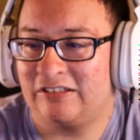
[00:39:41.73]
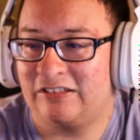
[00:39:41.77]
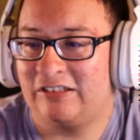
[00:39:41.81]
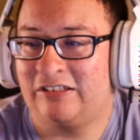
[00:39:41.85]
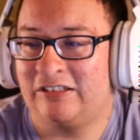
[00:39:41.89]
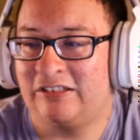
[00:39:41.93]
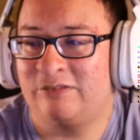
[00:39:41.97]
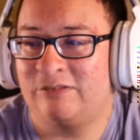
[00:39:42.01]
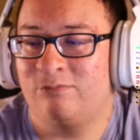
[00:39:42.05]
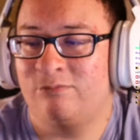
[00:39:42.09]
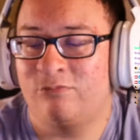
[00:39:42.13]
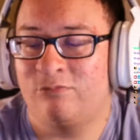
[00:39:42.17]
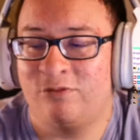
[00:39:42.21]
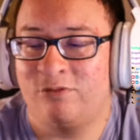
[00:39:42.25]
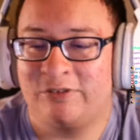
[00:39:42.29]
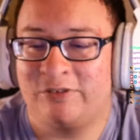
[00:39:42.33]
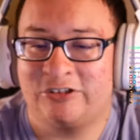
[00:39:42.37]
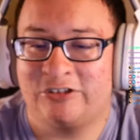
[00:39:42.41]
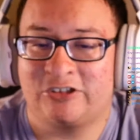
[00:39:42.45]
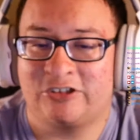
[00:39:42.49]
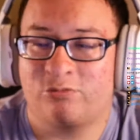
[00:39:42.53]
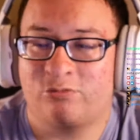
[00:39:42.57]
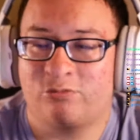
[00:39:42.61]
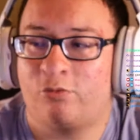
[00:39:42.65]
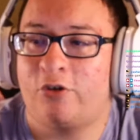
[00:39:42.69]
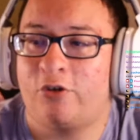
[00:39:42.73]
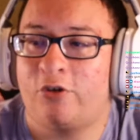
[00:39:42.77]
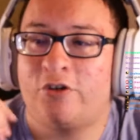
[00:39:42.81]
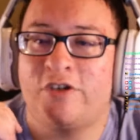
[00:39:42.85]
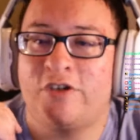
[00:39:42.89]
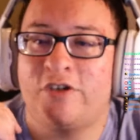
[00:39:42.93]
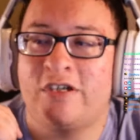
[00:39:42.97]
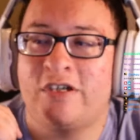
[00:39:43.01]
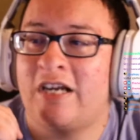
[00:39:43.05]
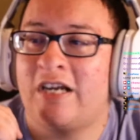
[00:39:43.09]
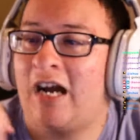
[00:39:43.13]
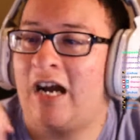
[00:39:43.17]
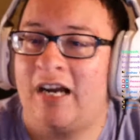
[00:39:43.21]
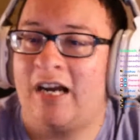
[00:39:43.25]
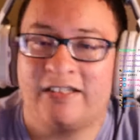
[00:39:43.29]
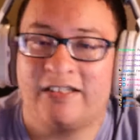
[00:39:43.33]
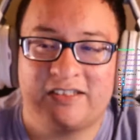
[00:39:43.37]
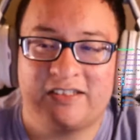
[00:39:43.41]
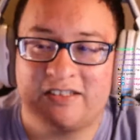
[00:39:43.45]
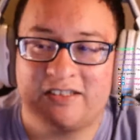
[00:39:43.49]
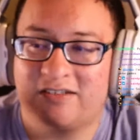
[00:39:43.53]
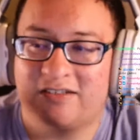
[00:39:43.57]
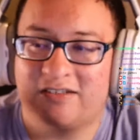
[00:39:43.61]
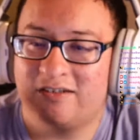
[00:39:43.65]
his movies just were not